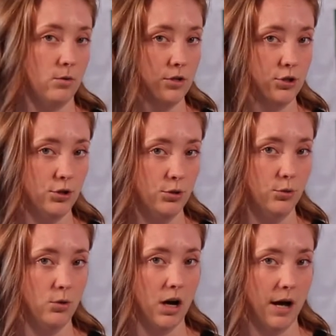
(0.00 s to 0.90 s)
or
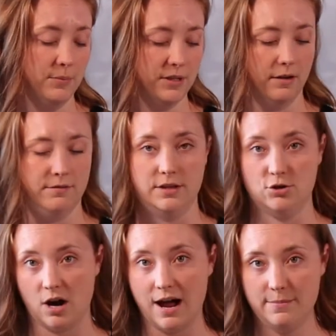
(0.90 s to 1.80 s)
2 cups of the
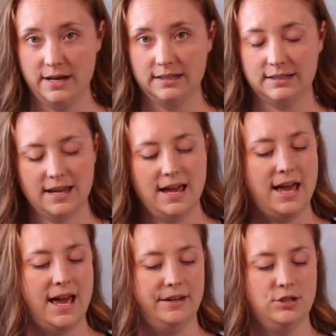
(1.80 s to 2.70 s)
dry mix,
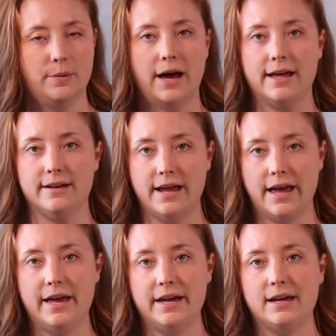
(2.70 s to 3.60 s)
and you add an
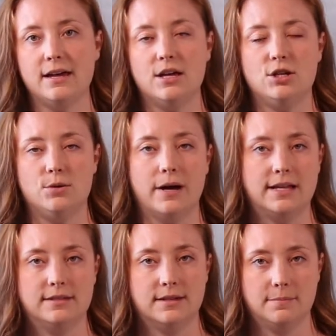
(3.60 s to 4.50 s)
egg, you
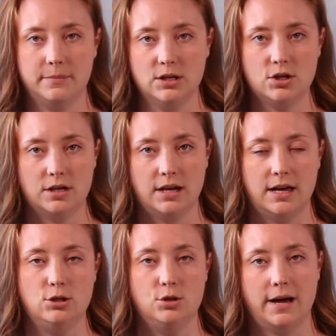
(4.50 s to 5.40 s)
add some milk,
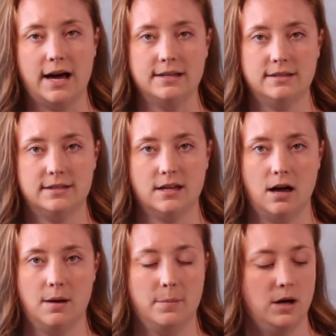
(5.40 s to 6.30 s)
and you add
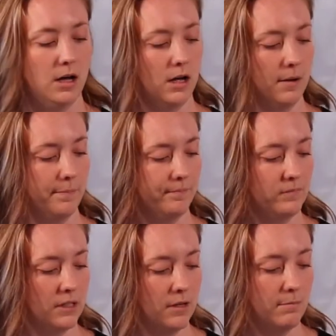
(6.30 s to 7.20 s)
some
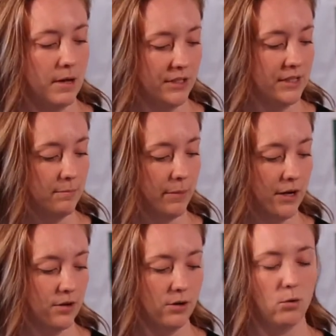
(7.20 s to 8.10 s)
melted
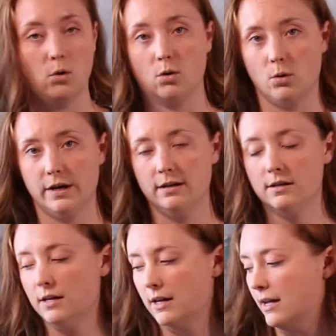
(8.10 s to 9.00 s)
butter or oil,